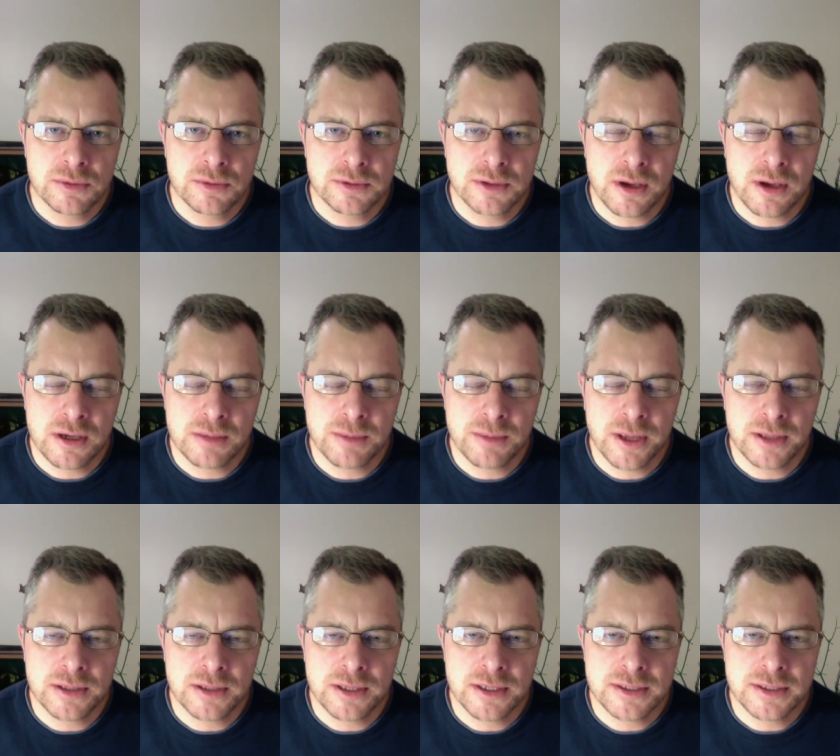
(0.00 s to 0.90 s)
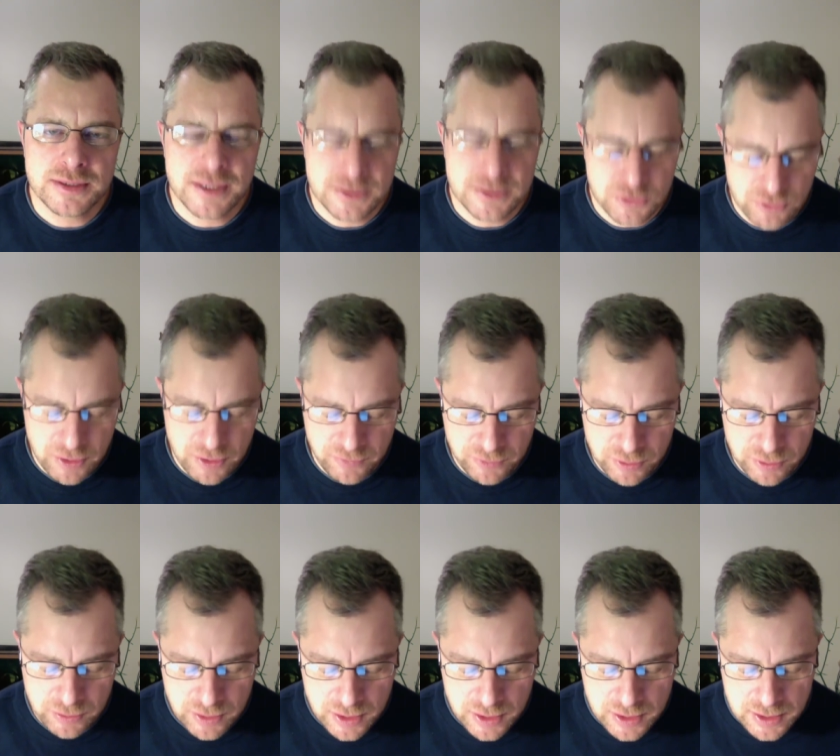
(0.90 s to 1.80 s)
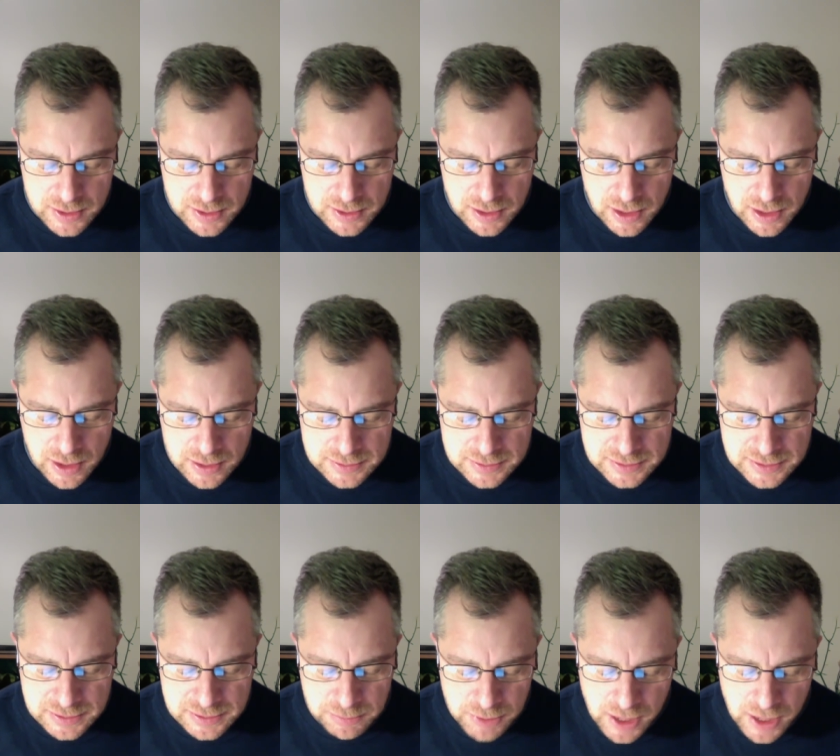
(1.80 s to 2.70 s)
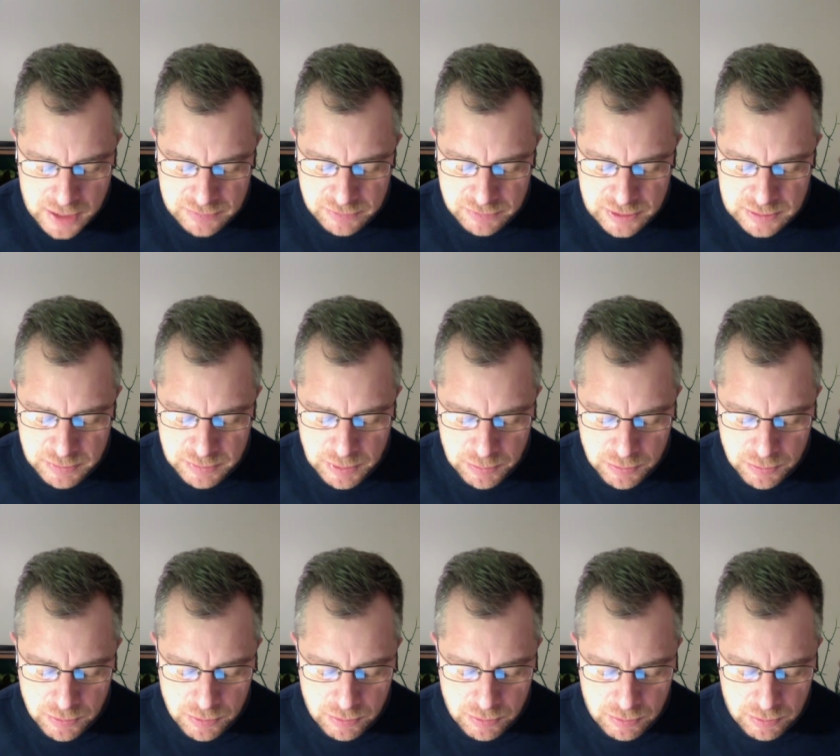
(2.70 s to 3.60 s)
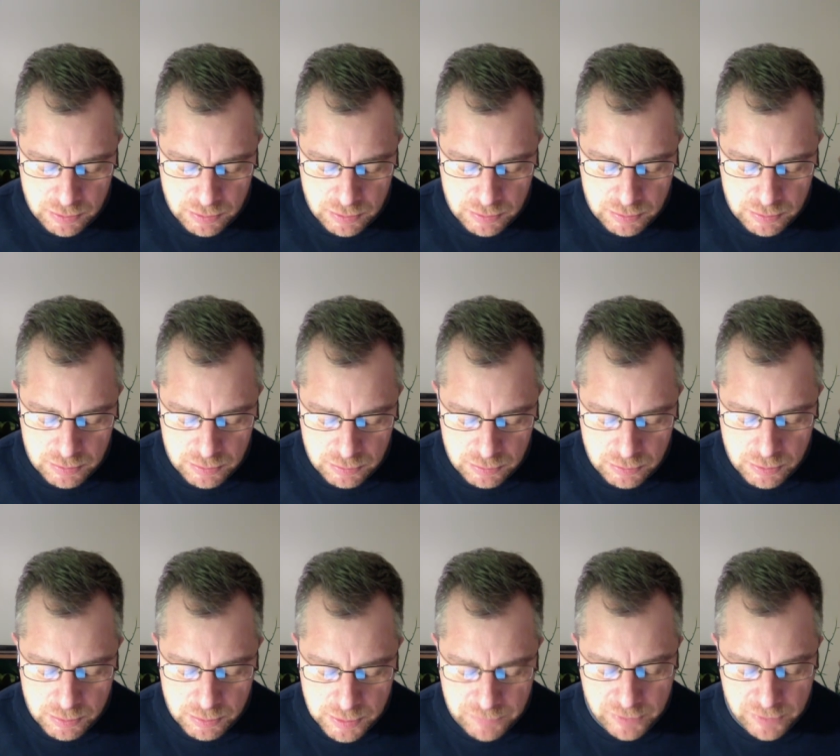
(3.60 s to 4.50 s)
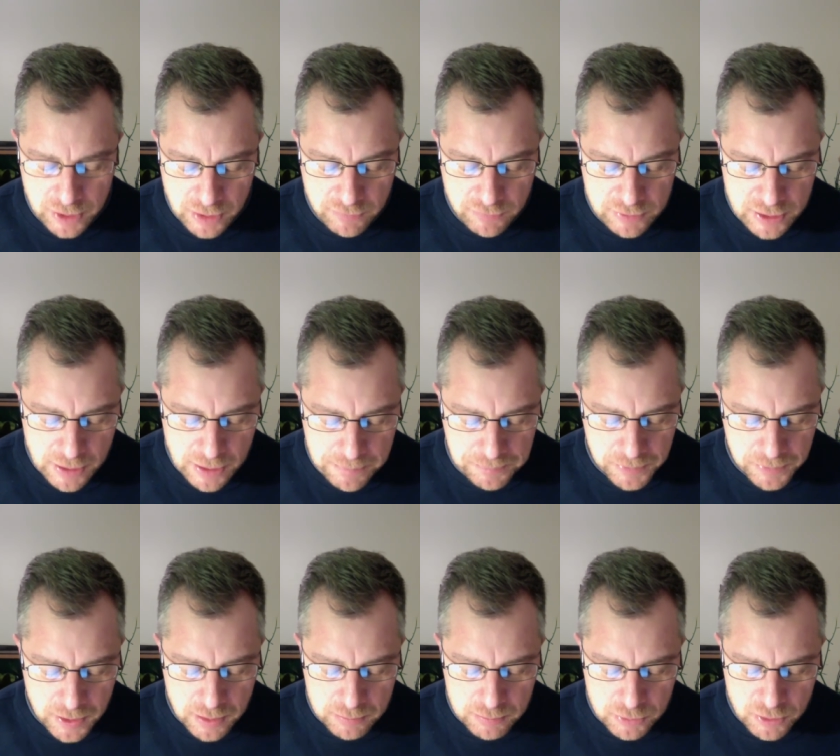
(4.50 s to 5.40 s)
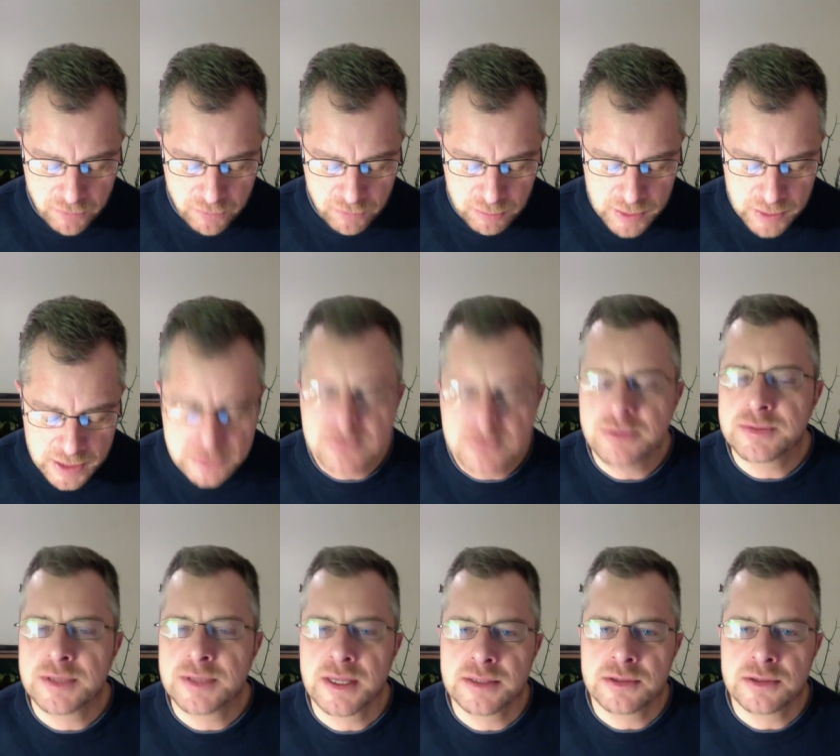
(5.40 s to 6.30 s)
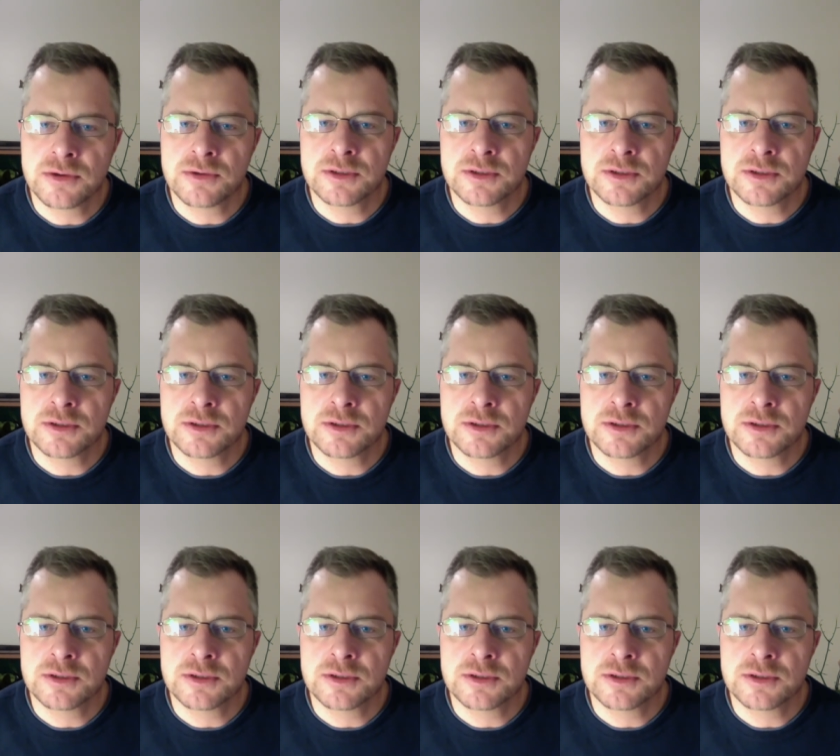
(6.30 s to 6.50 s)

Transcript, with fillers: talk about that he says, whoever uh, sins and blasphemes, people will be forgiven him, but whoever blasphemes against the Holy